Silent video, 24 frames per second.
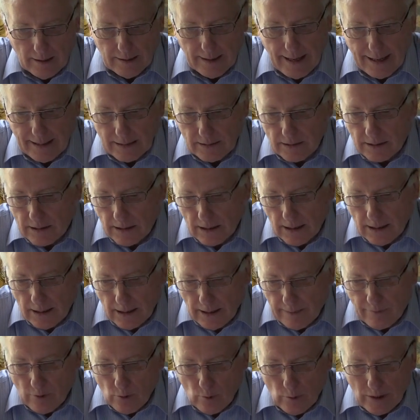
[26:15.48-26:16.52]
Next,
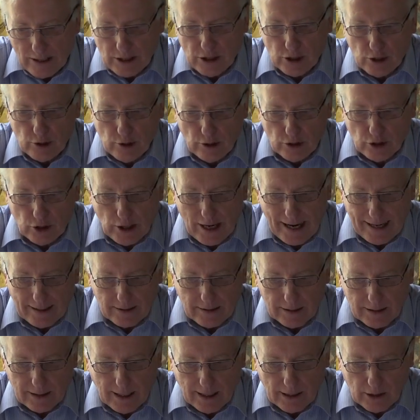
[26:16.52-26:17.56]
if you wish to
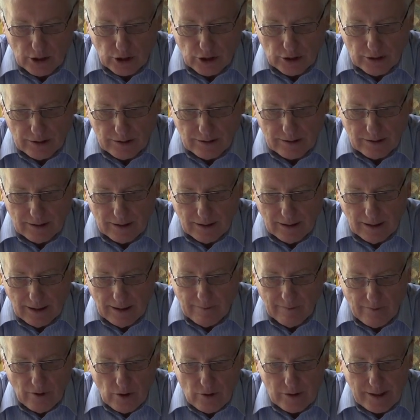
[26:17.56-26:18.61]
attract attention,
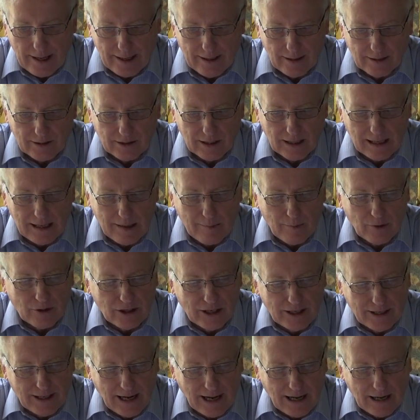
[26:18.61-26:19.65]
invoking a
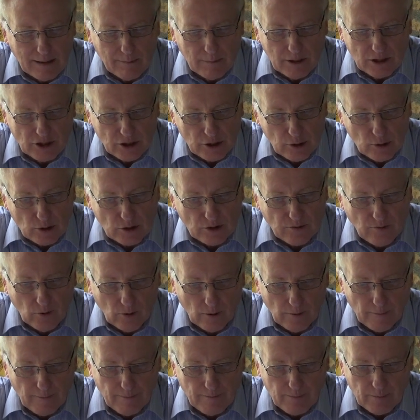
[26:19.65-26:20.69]
celebrity name is
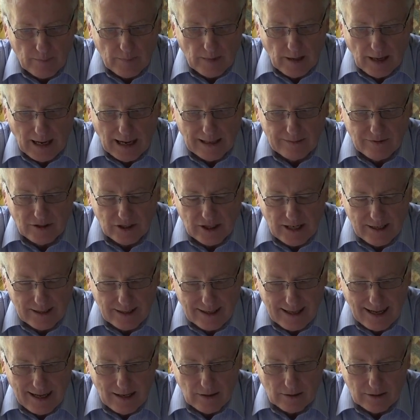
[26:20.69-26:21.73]
useful. I've
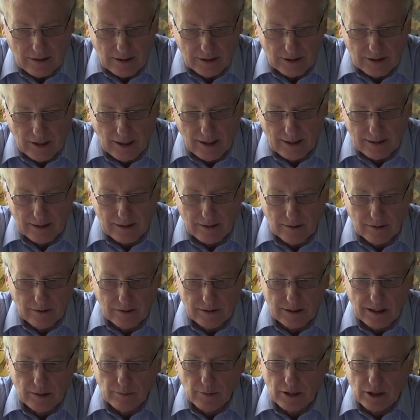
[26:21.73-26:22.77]
seen countless
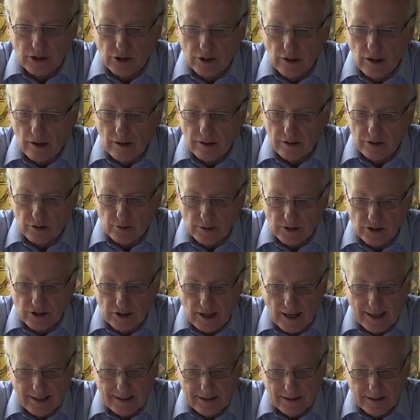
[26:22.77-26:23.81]
articles in which Lawrence was
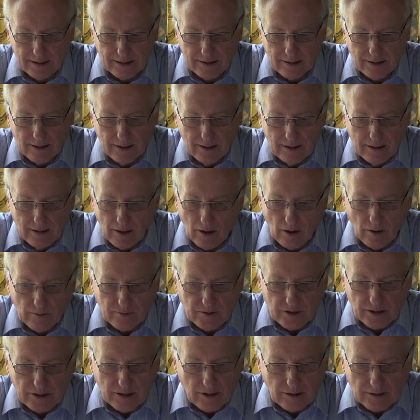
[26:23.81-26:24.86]
cited,
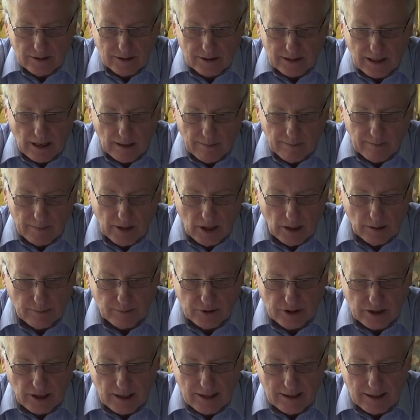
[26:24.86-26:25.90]
often on some
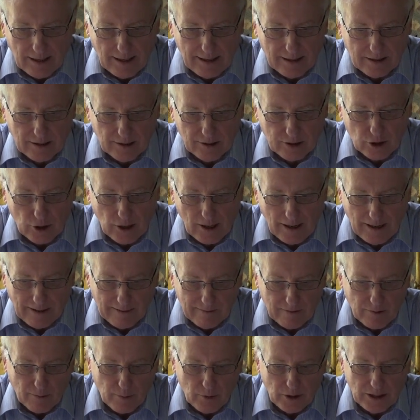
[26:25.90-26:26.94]
absurdly
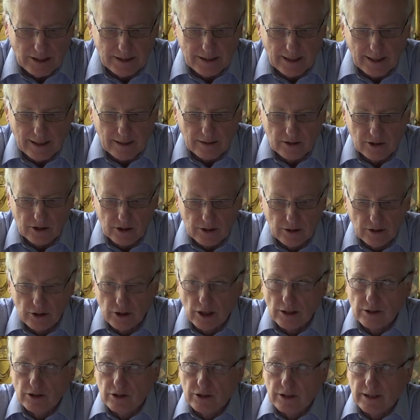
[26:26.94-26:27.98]
contrived pretext,
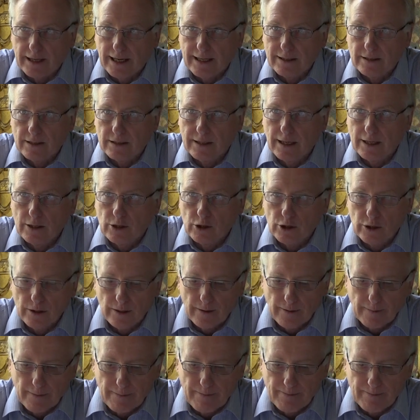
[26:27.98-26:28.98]
just to get attention.